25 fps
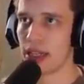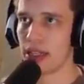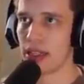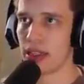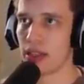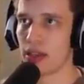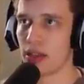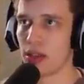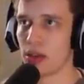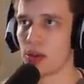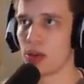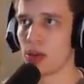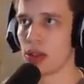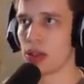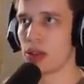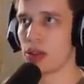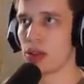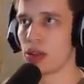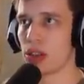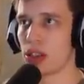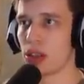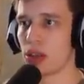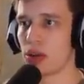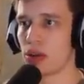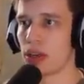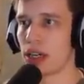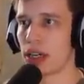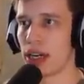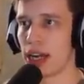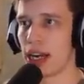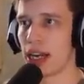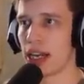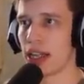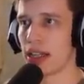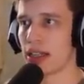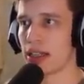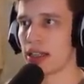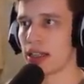Don't want to show our
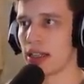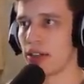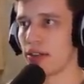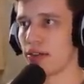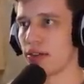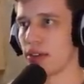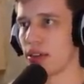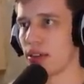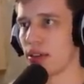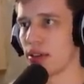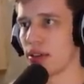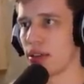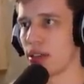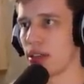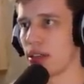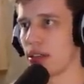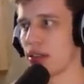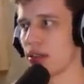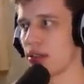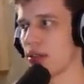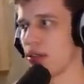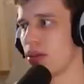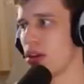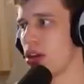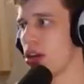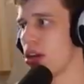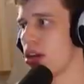hand if we don't need to.